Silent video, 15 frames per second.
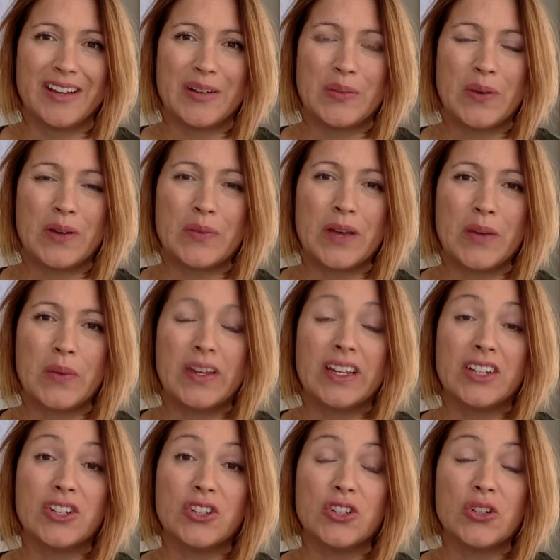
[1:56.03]
One way we
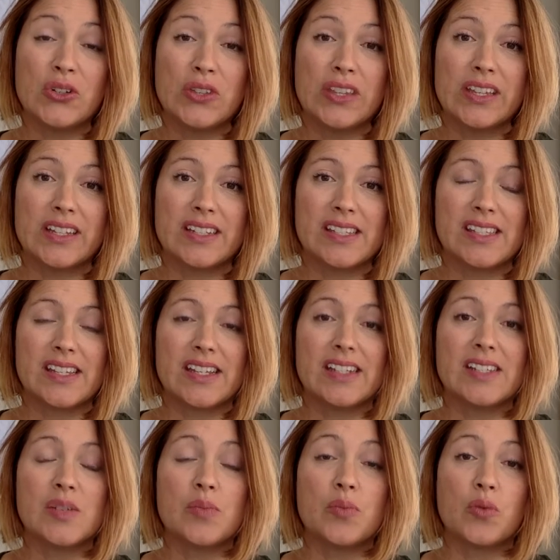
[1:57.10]
can do this is
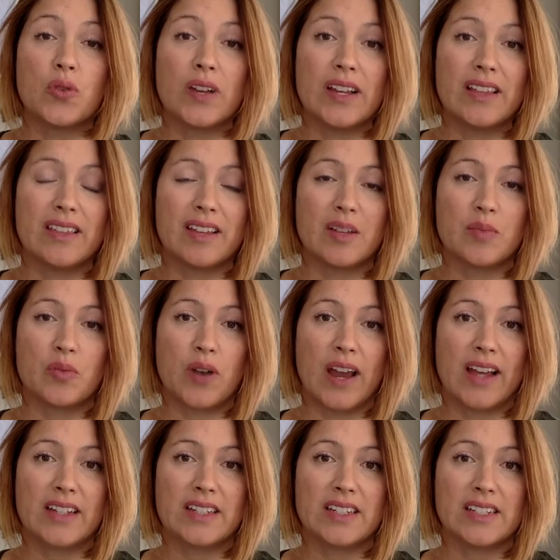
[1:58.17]
a breathing
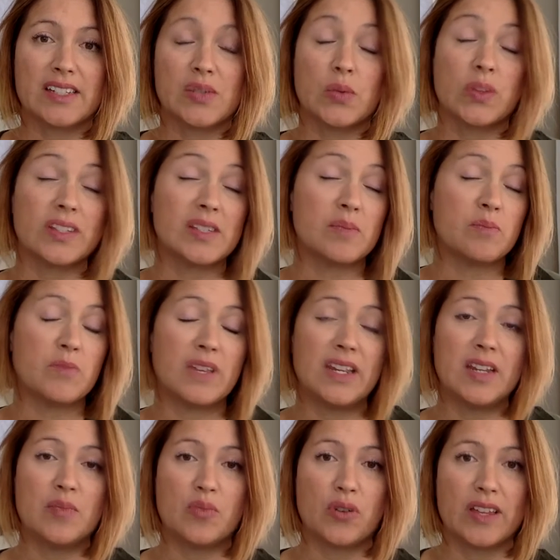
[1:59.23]
practice, or there's
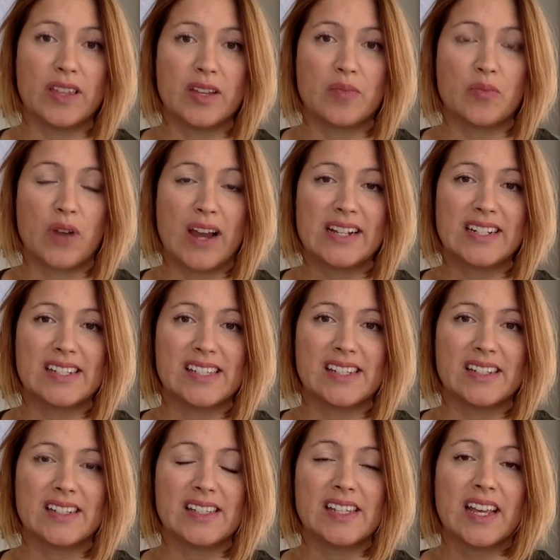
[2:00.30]
many breathing
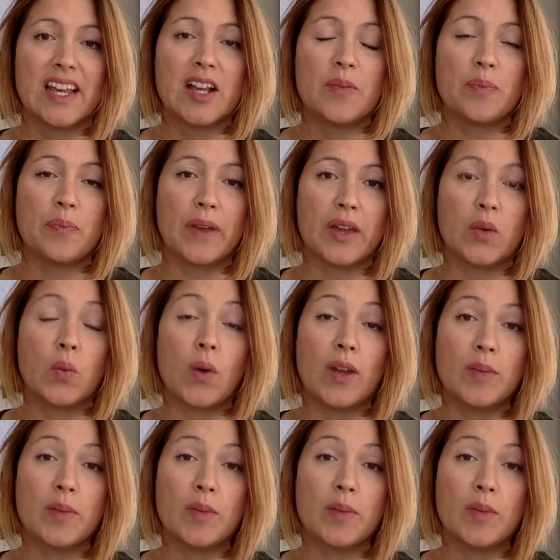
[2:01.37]
practices, but one